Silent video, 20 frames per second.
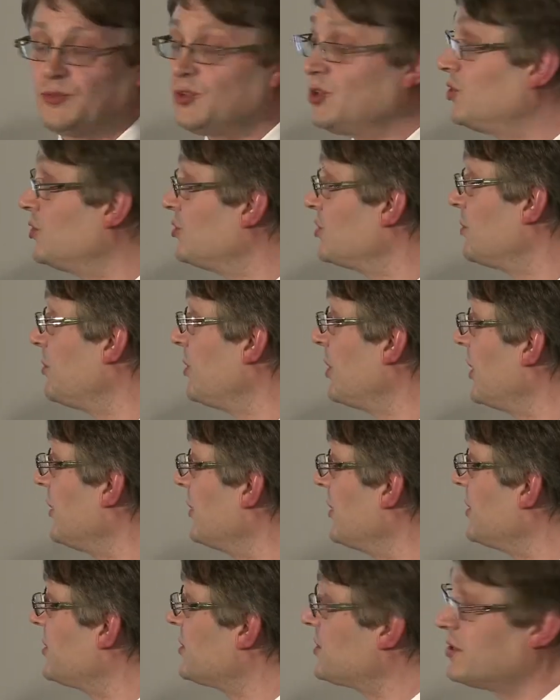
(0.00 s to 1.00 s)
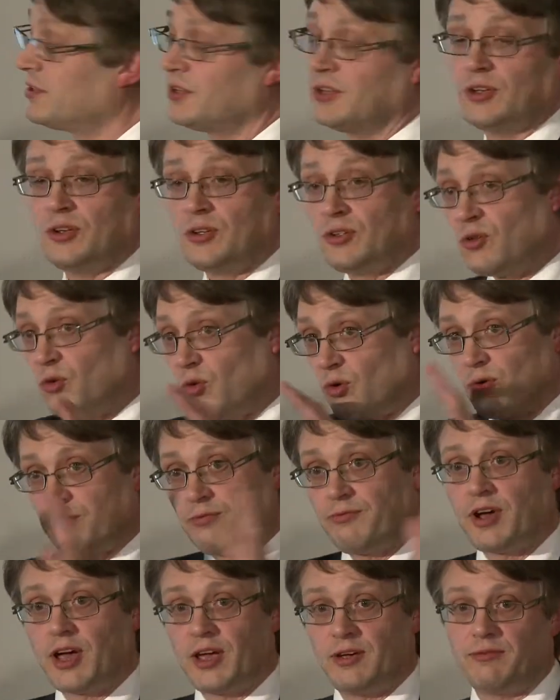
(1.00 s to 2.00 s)
You do something like this, all
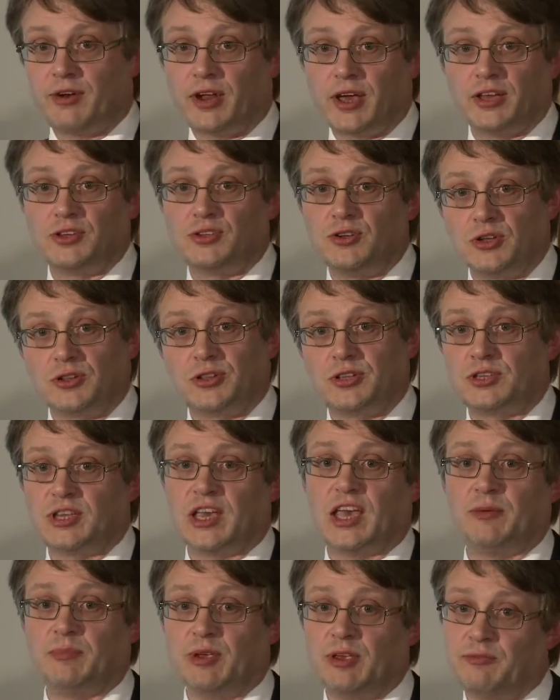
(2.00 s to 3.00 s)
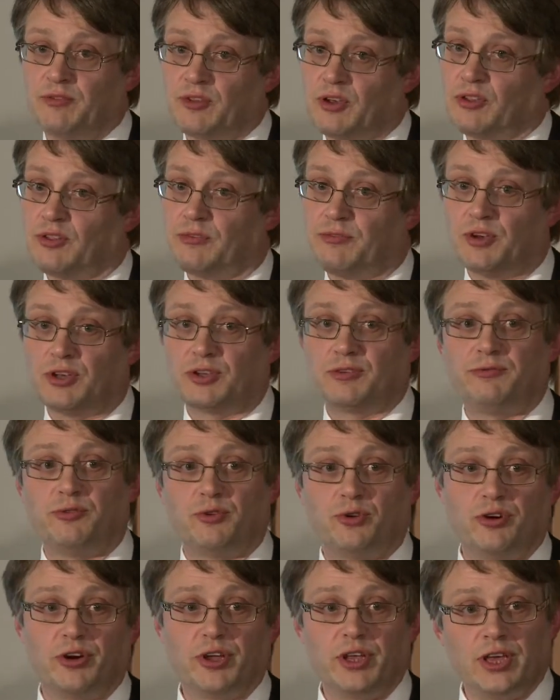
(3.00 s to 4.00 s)
5 lights look the same, even though the first
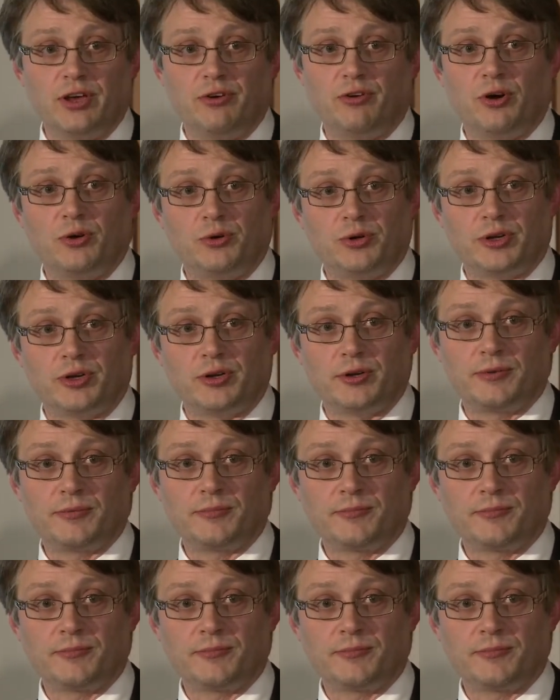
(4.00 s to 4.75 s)
4 are a year older.